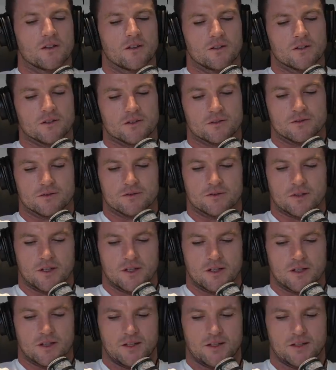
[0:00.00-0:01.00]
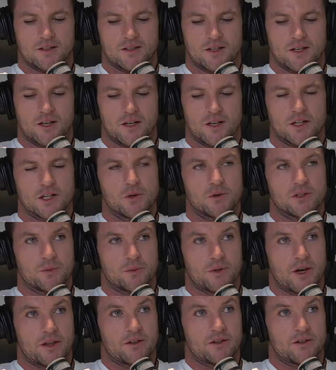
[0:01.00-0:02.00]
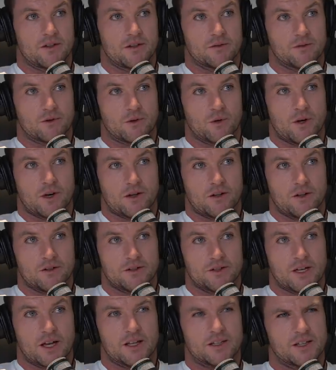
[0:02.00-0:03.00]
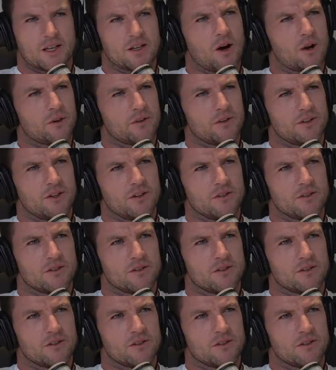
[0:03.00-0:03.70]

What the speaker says: nice. And you and your brother are quite close, eh? Is he older than you?